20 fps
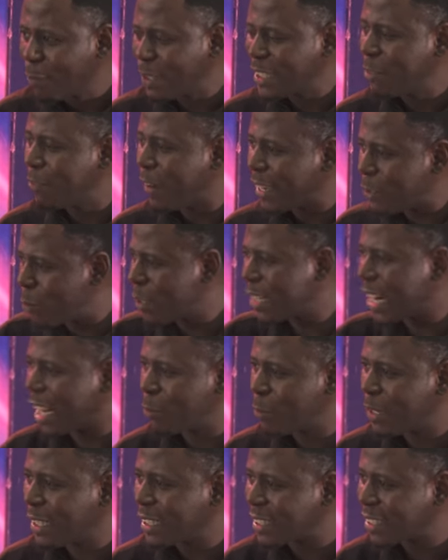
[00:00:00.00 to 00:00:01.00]
What if I don't
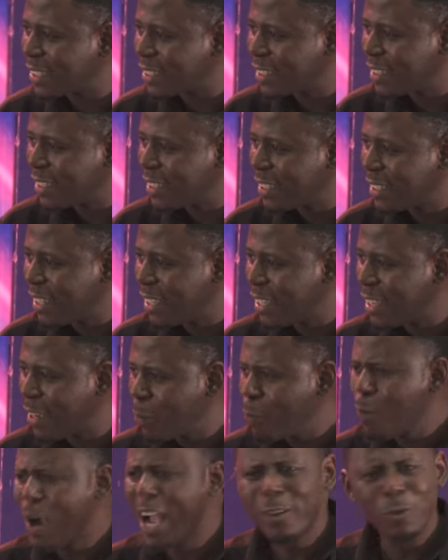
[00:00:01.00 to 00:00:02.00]
graduate?
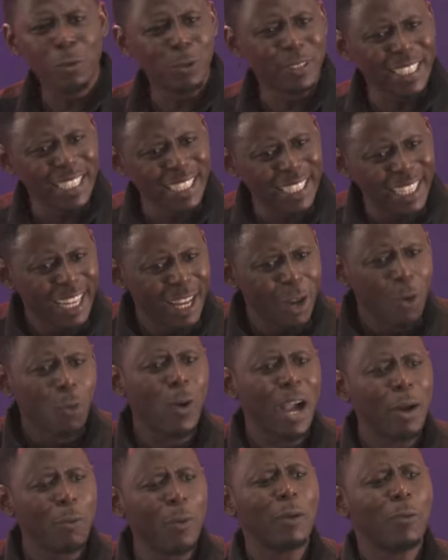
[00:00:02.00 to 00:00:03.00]
Why you think?
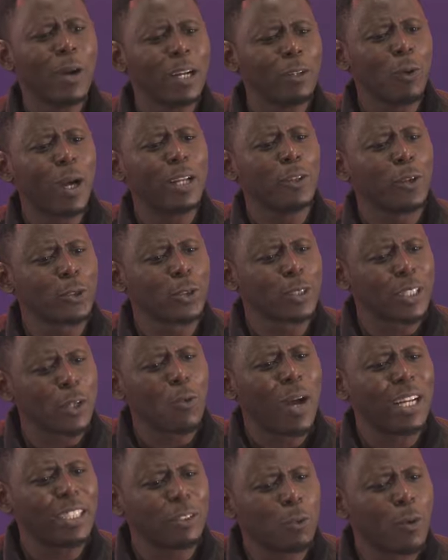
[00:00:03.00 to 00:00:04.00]
Why, why, why don't you
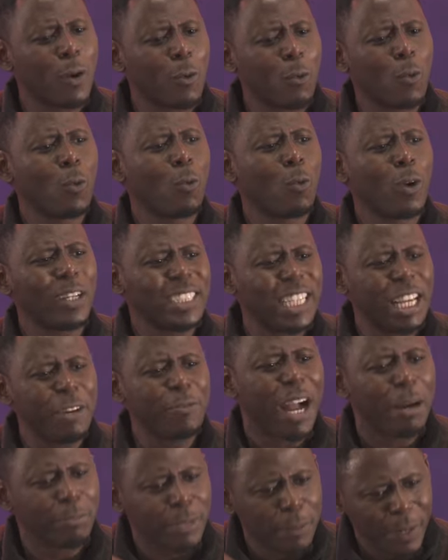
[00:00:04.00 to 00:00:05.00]
think? Why, what, what
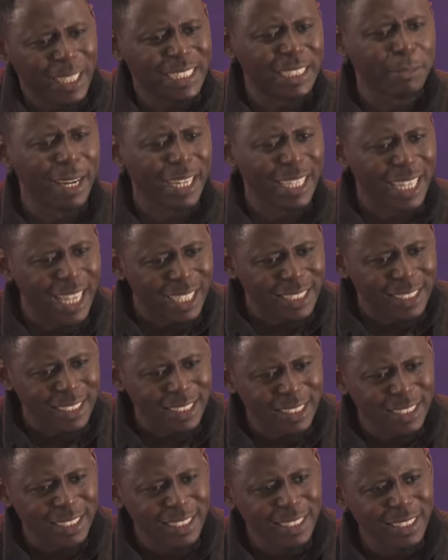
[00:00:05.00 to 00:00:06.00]
if I'm the best in my
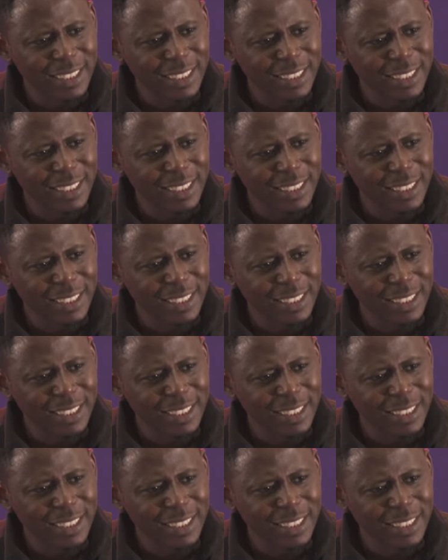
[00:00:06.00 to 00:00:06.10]
class?